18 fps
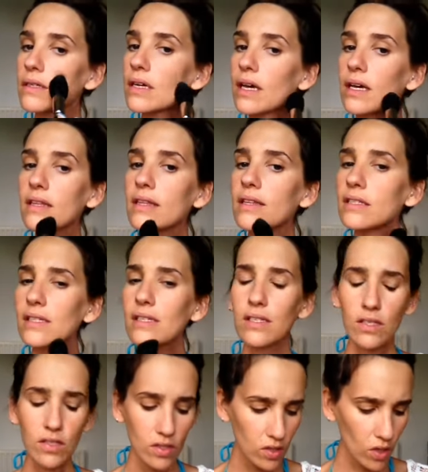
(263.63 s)
And this is
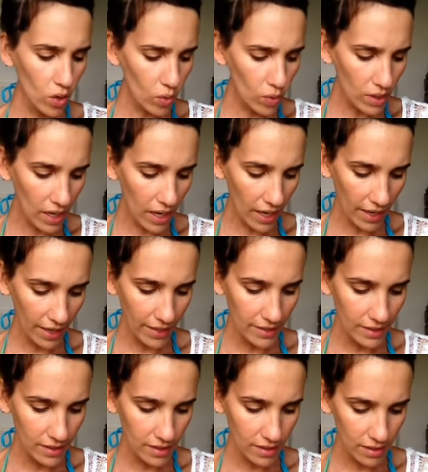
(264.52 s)
so
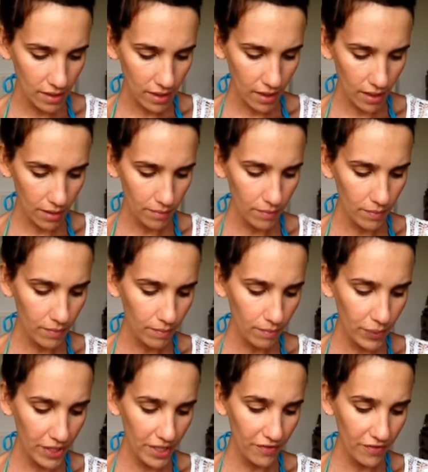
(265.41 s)
light, but